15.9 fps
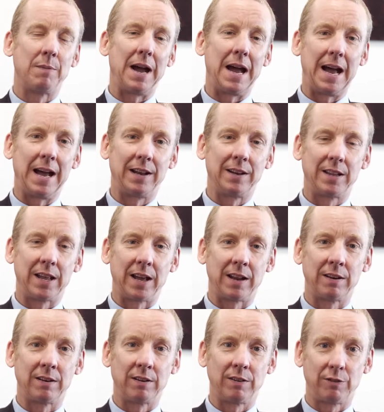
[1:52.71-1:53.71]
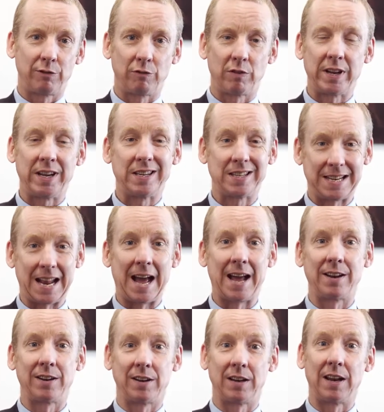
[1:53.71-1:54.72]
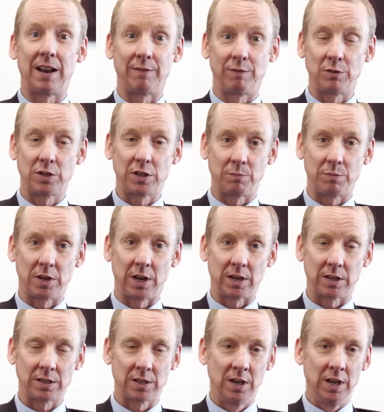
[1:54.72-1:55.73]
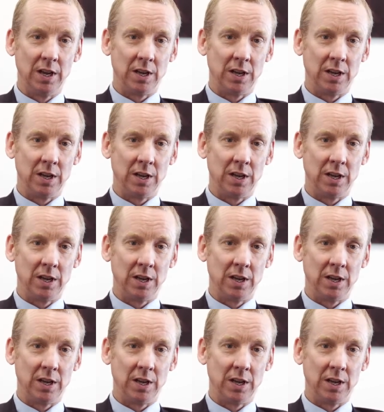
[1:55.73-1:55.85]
and then 3 standard level subjects.